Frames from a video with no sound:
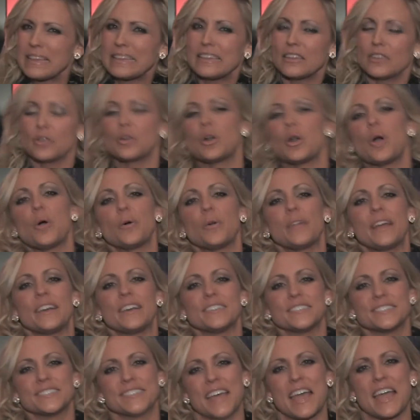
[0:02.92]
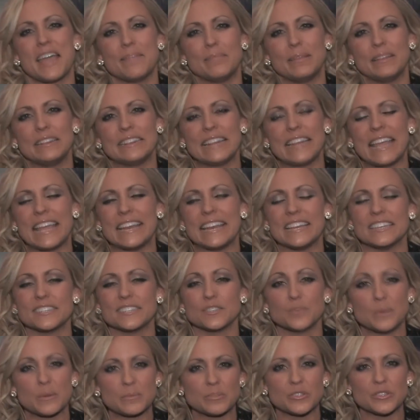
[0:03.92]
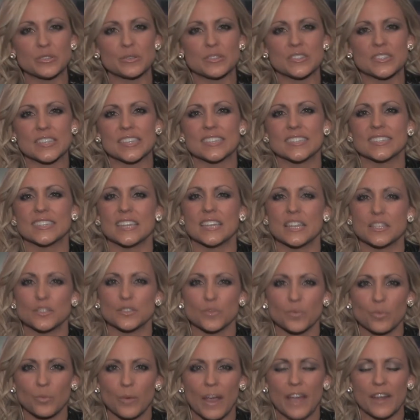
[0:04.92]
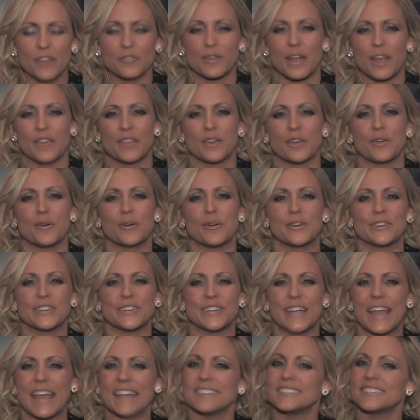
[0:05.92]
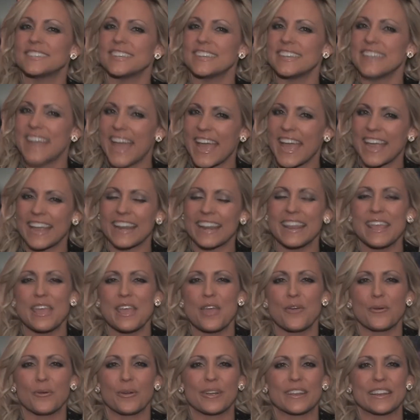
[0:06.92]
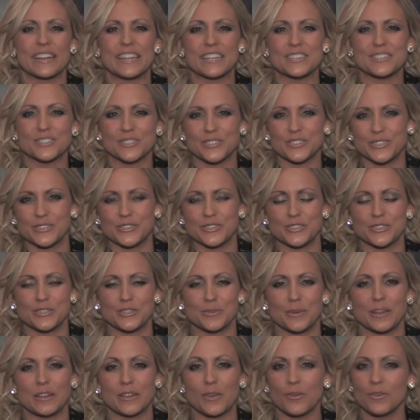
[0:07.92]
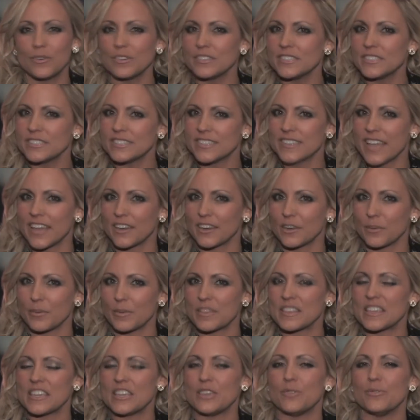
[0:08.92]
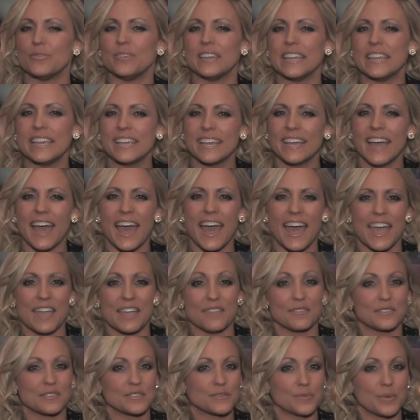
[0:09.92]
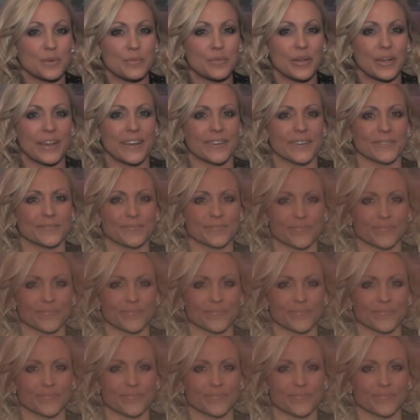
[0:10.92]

little cold outside, but ladies, swimsuit season is right around the corner, and tonight we're going to introduce you to a local designer with a unique eye for swimwear.